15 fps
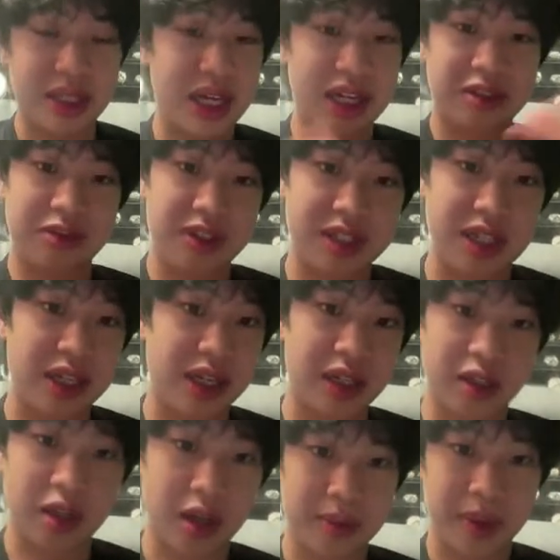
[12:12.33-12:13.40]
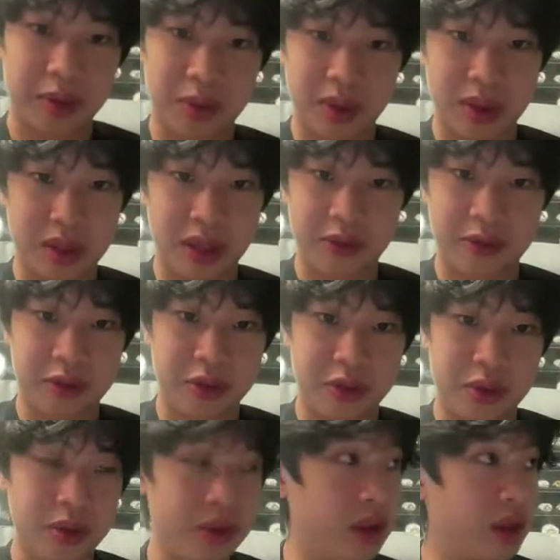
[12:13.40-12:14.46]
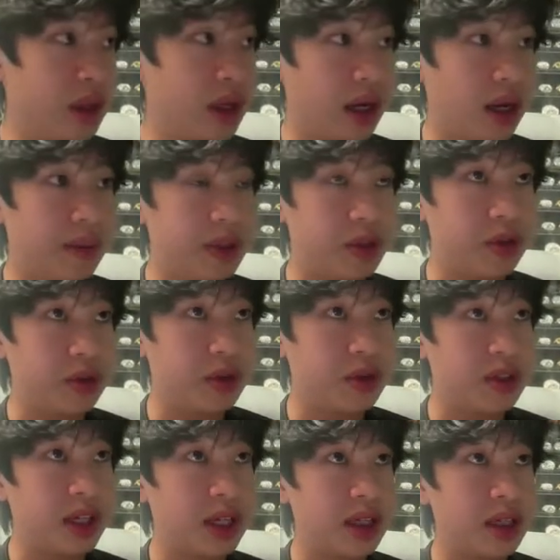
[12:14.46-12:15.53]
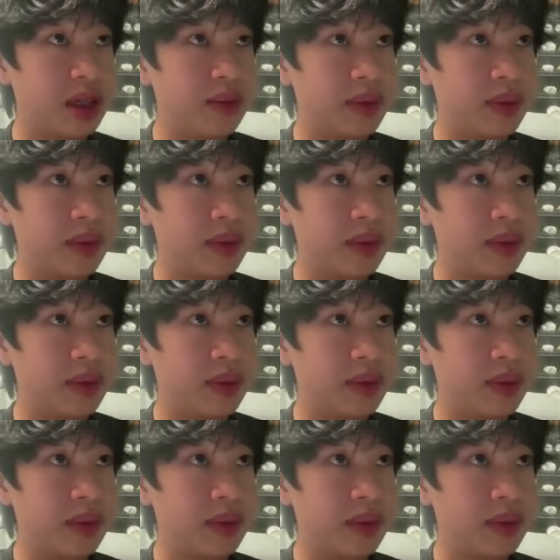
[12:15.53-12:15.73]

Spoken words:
Gas fee is another topic we'd love to introduce later.